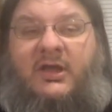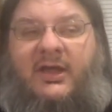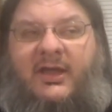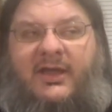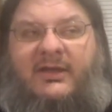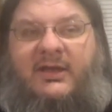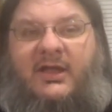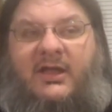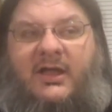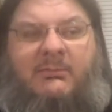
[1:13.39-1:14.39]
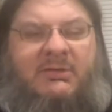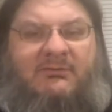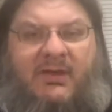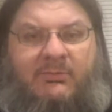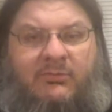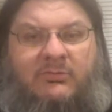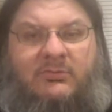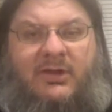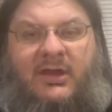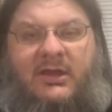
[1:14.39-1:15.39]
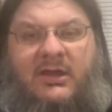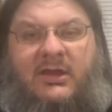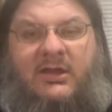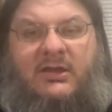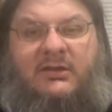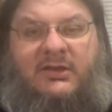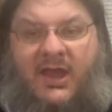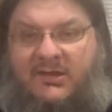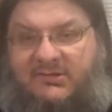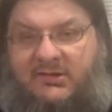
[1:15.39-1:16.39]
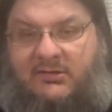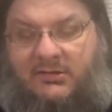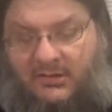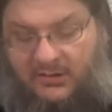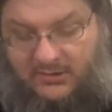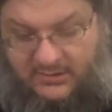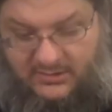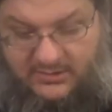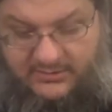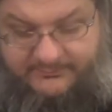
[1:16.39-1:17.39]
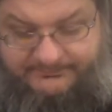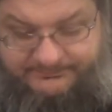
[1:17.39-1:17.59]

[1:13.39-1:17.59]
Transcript: and I believe April and Casey. And